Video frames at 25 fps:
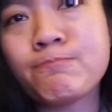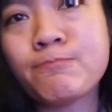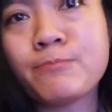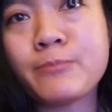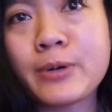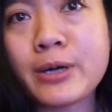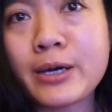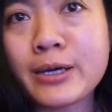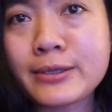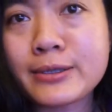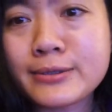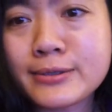
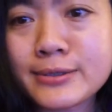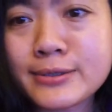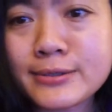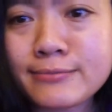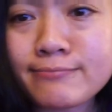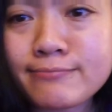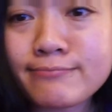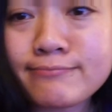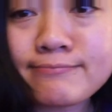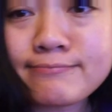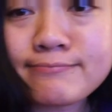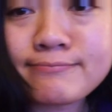But
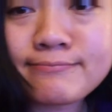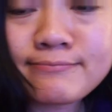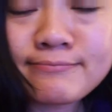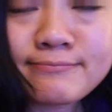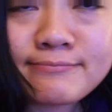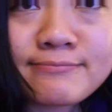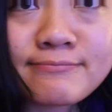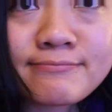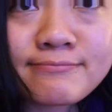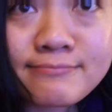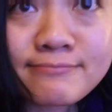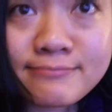
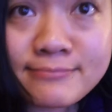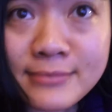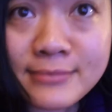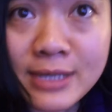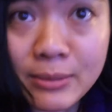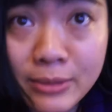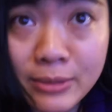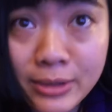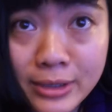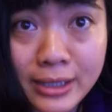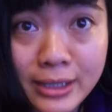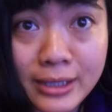
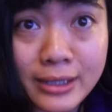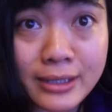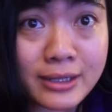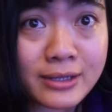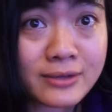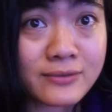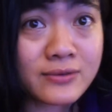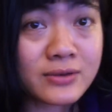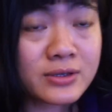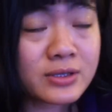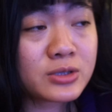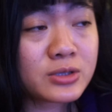glad
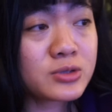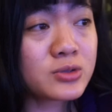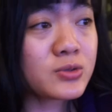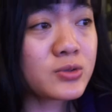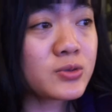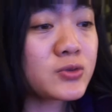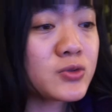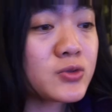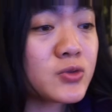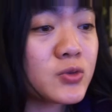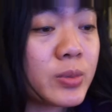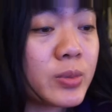I finished
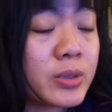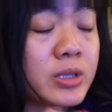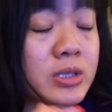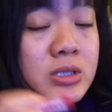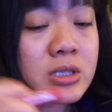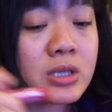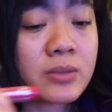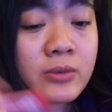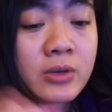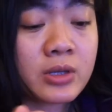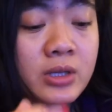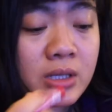those two
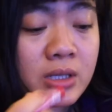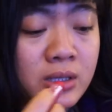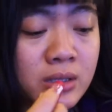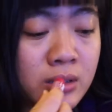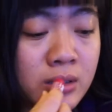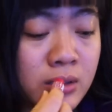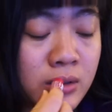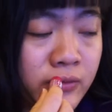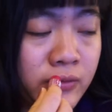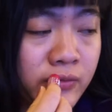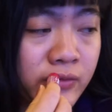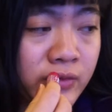pages. I'm gonna
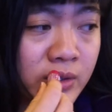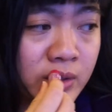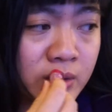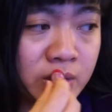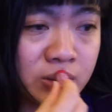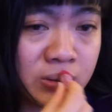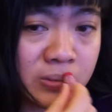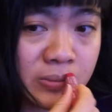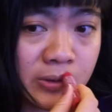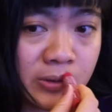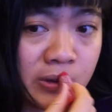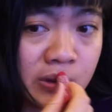edit the vlog
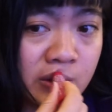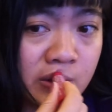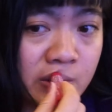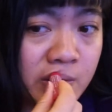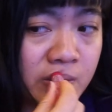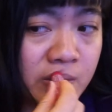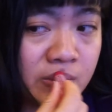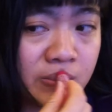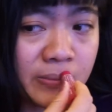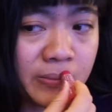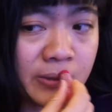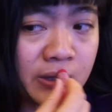
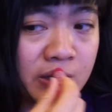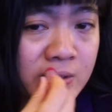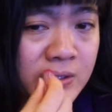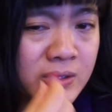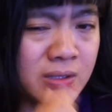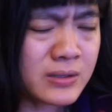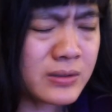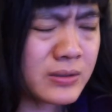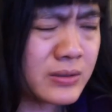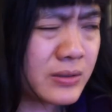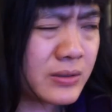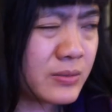tomorrow. I
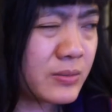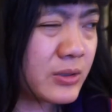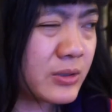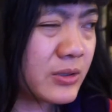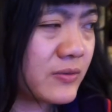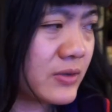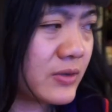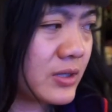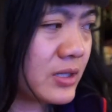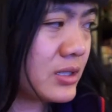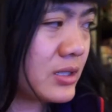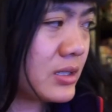did a little bit
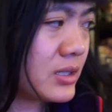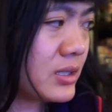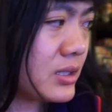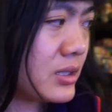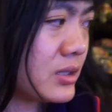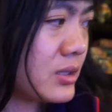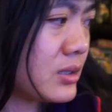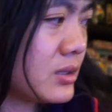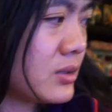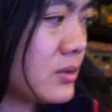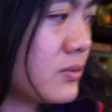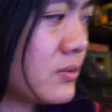of
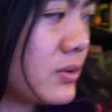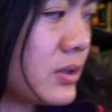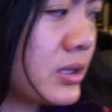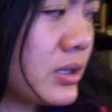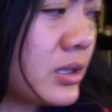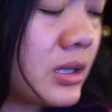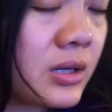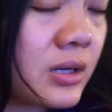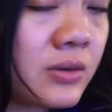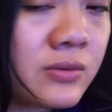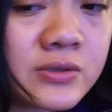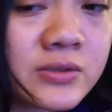editing
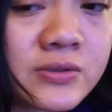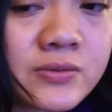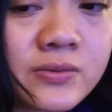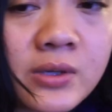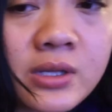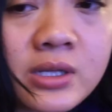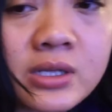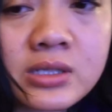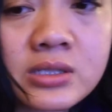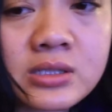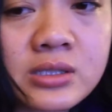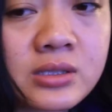when I was
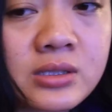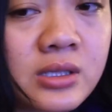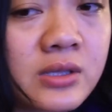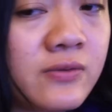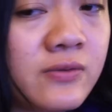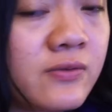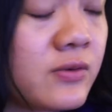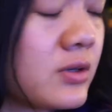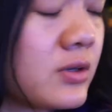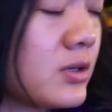waiting to leave for